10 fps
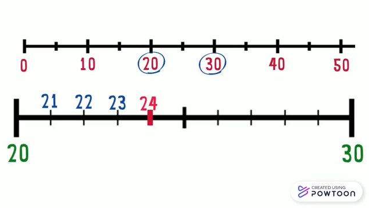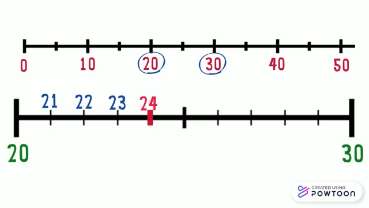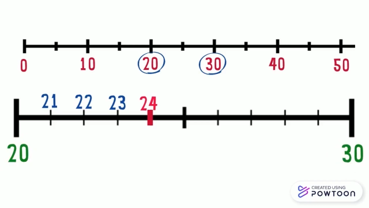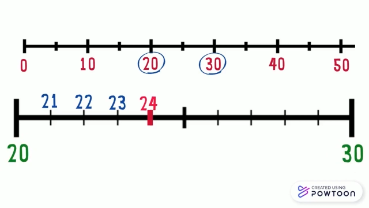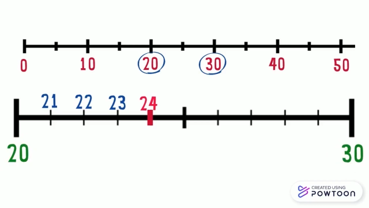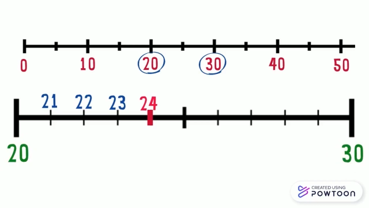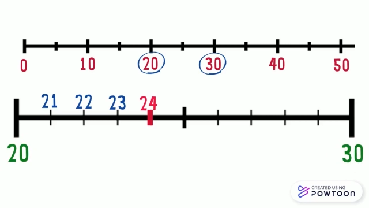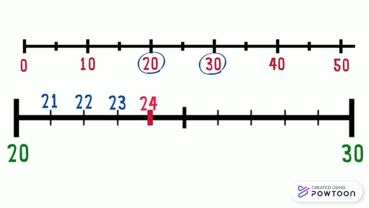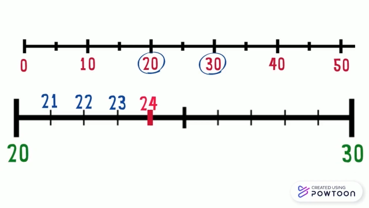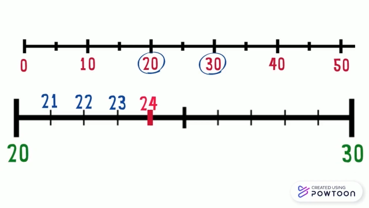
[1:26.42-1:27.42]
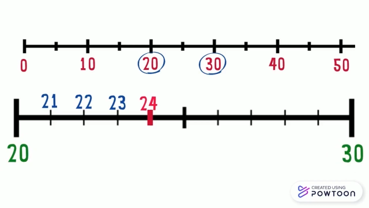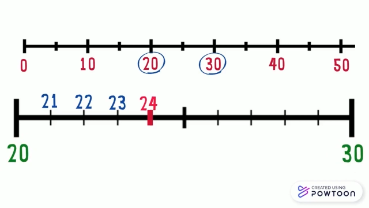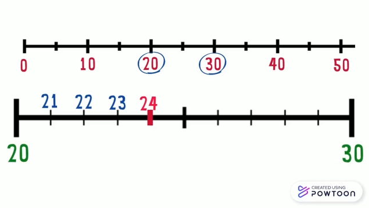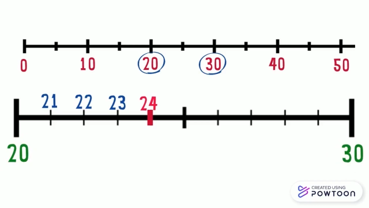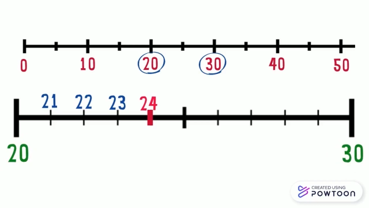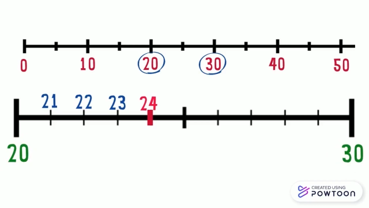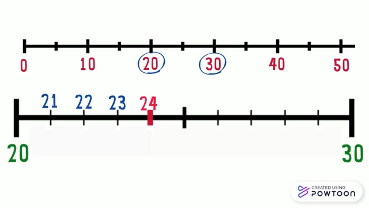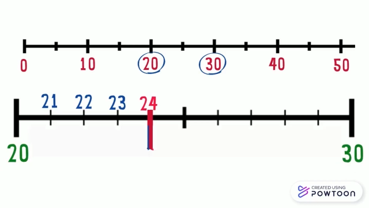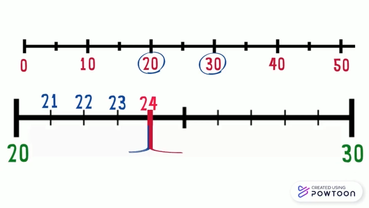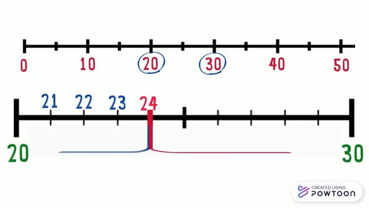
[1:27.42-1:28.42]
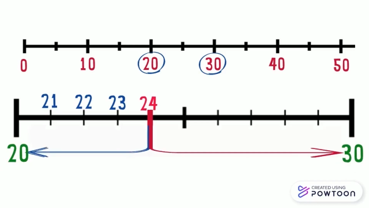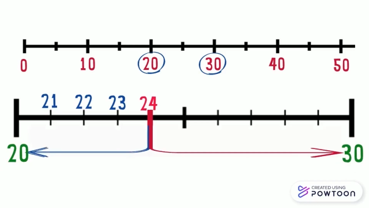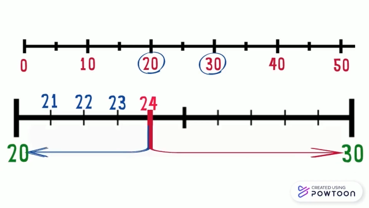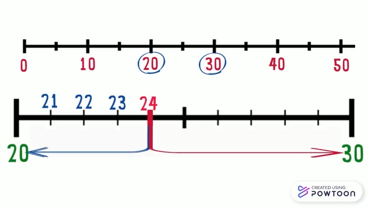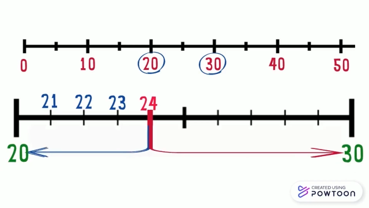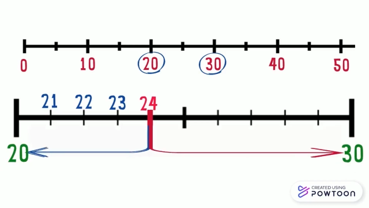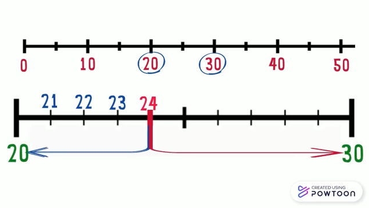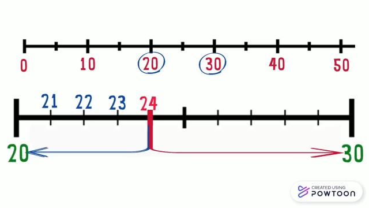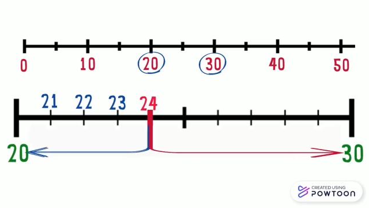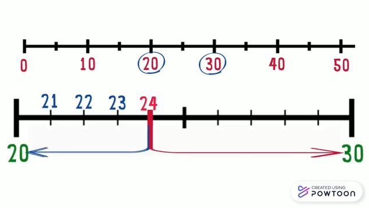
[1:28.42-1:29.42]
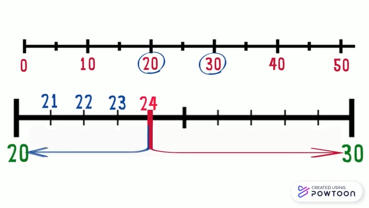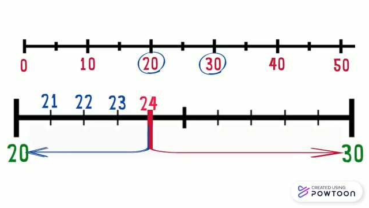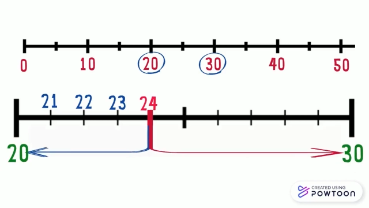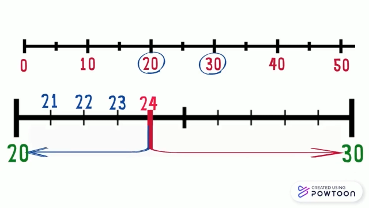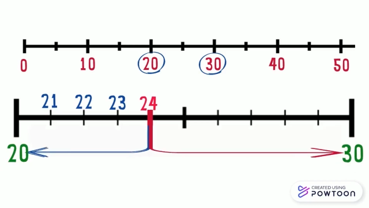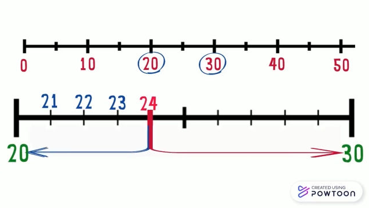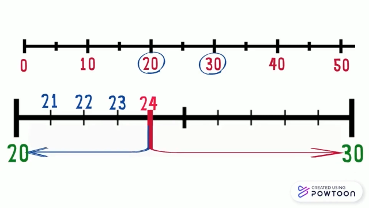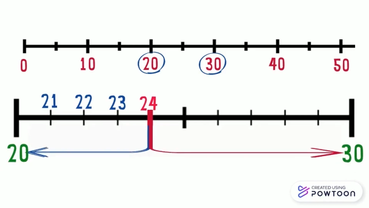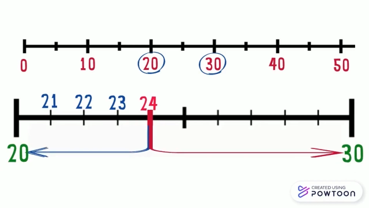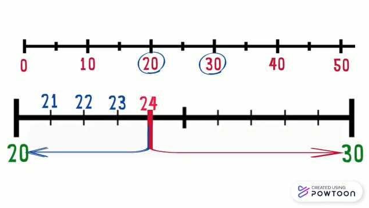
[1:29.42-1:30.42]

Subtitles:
(no speaker visible)